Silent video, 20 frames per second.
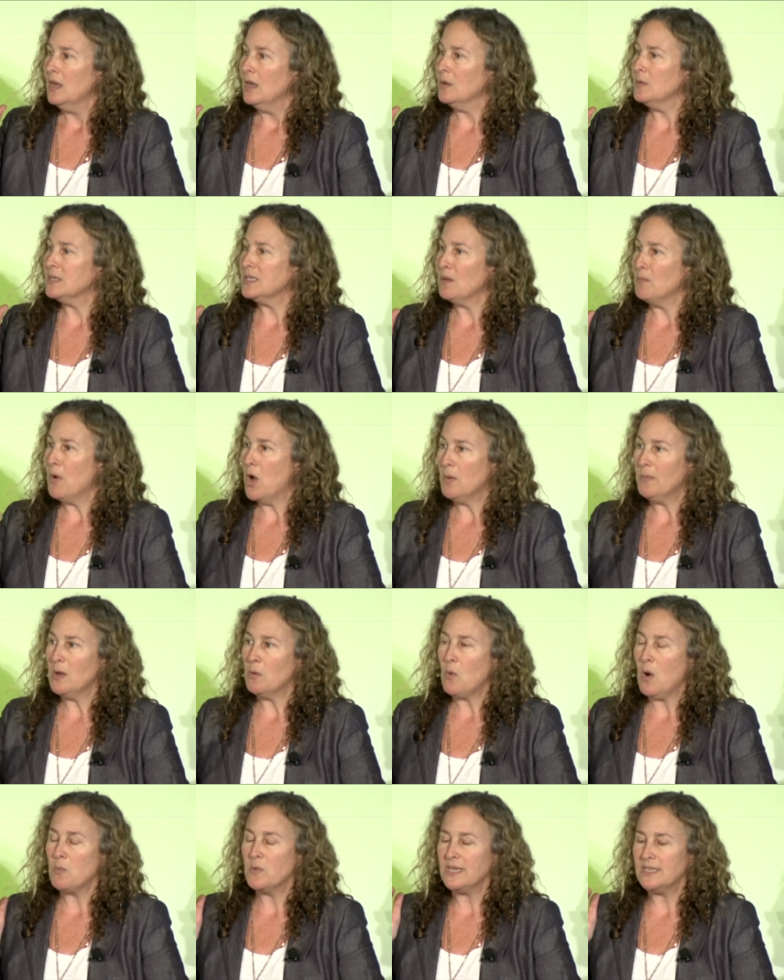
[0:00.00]
It was a
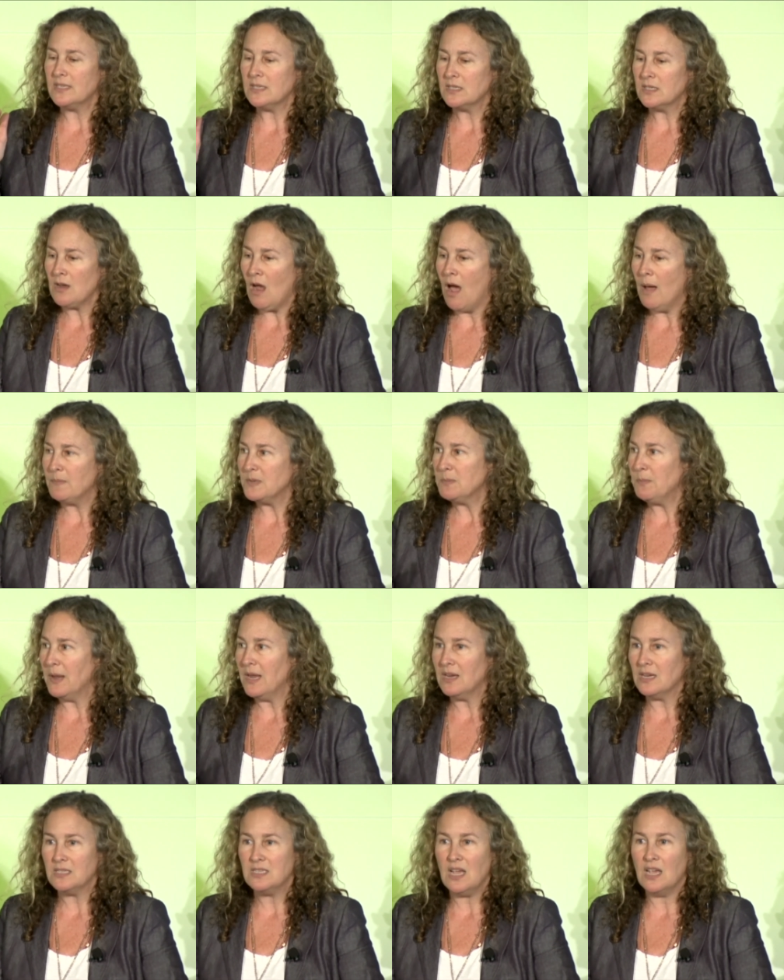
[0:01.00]
moment when we stopped
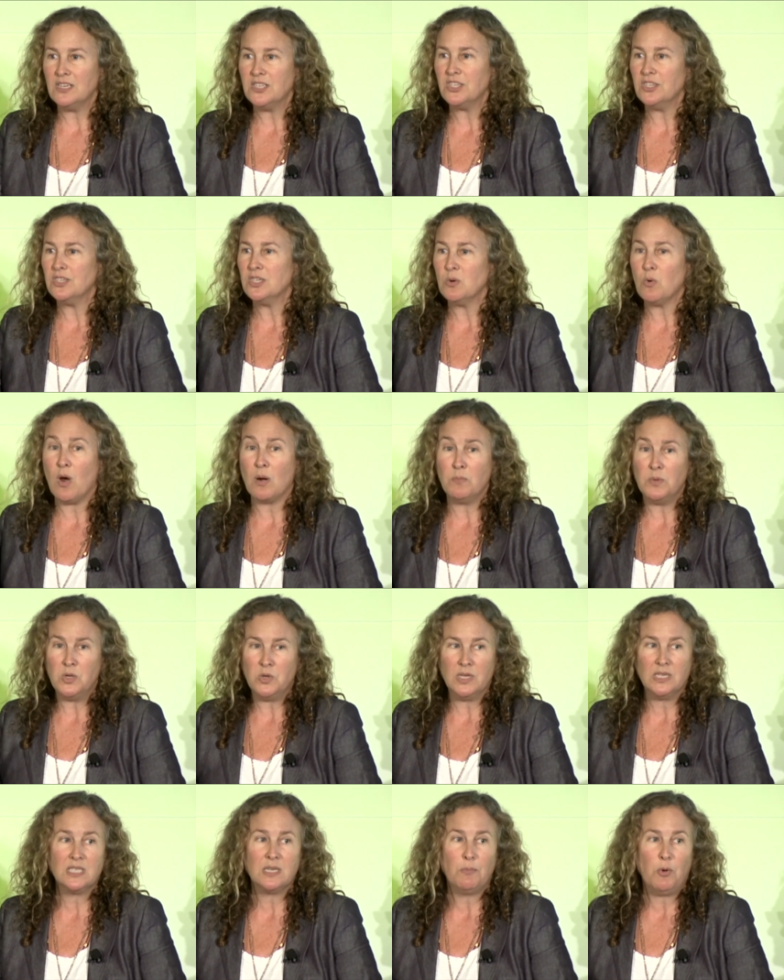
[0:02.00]
paying attention to our
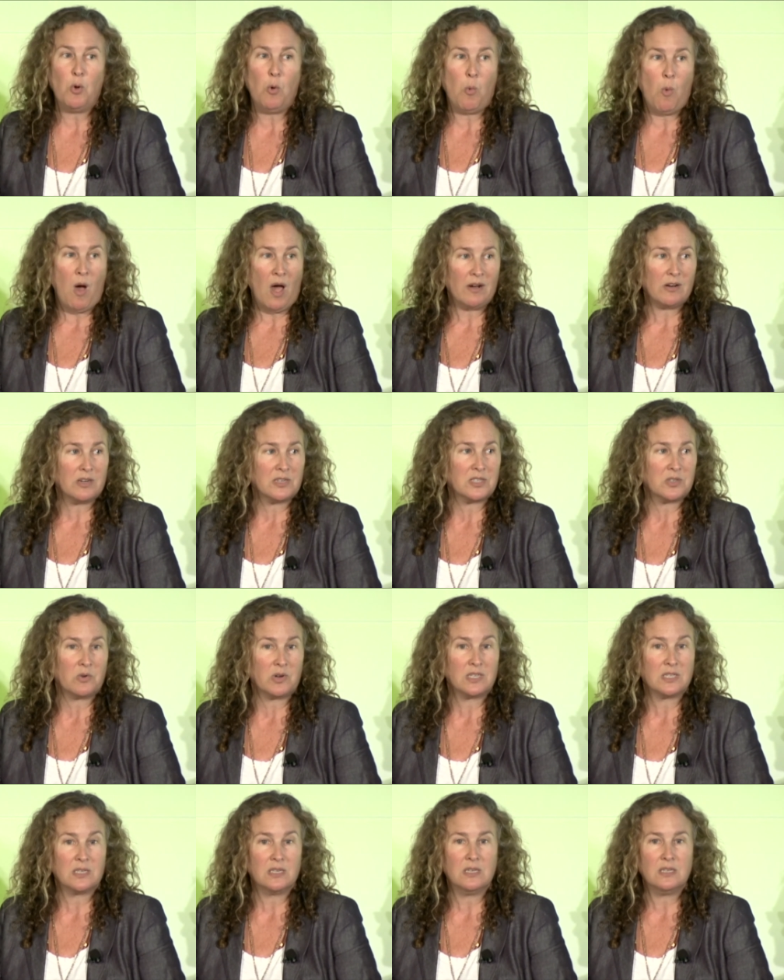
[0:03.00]
municipal water
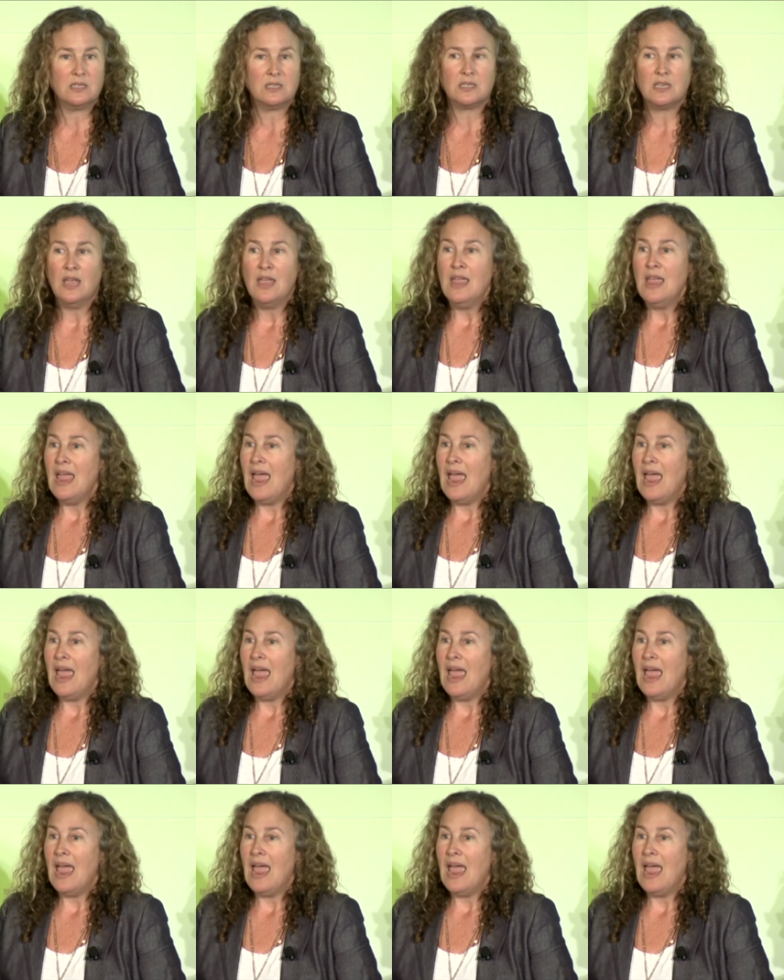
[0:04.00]
sources.